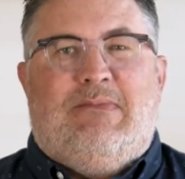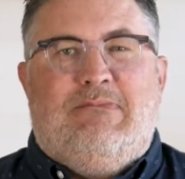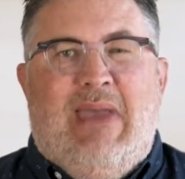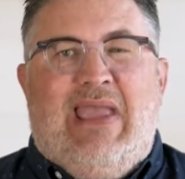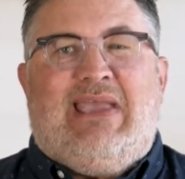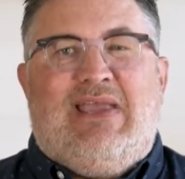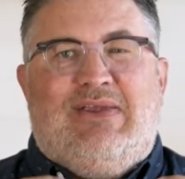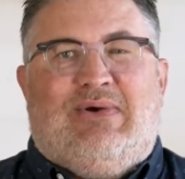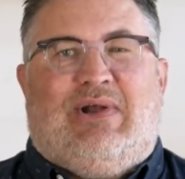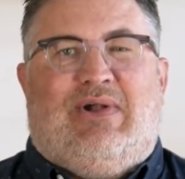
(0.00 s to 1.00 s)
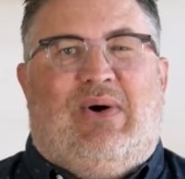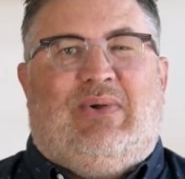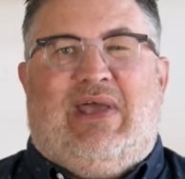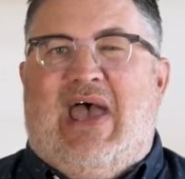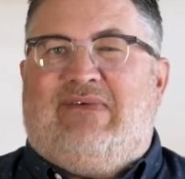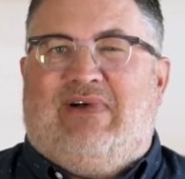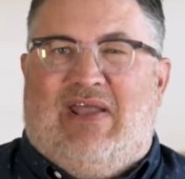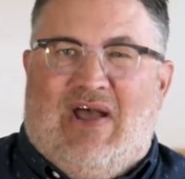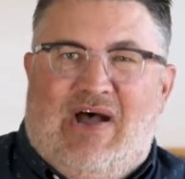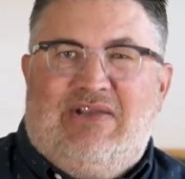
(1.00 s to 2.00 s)
Make it your goal to have
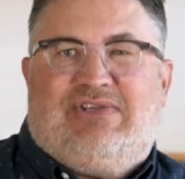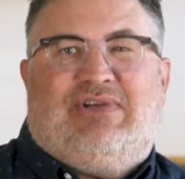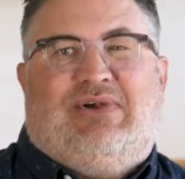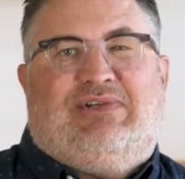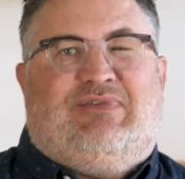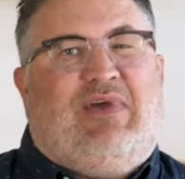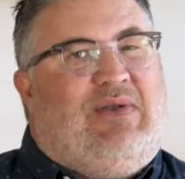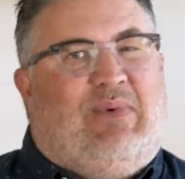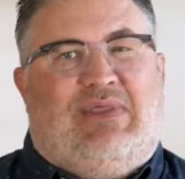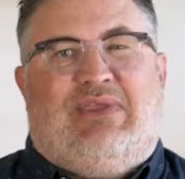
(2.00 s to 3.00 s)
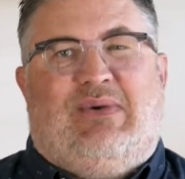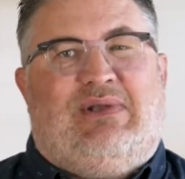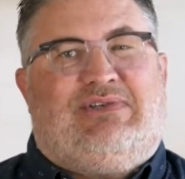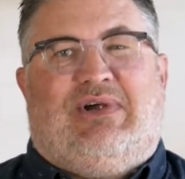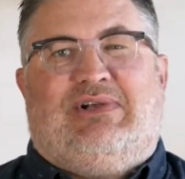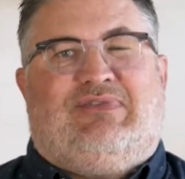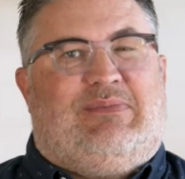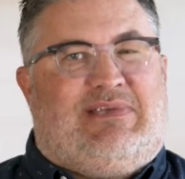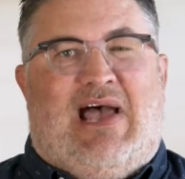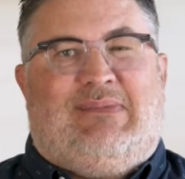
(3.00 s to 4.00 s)
an unchurched friend with you in church
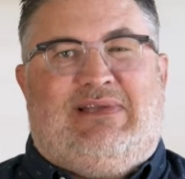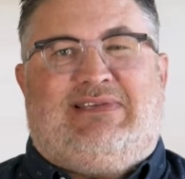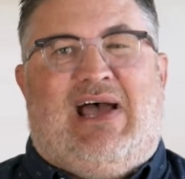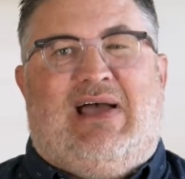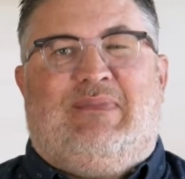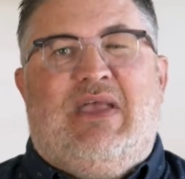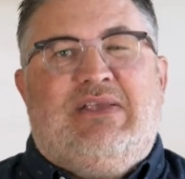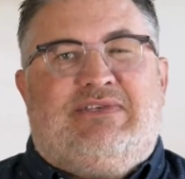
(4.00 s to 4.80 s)
from time to time,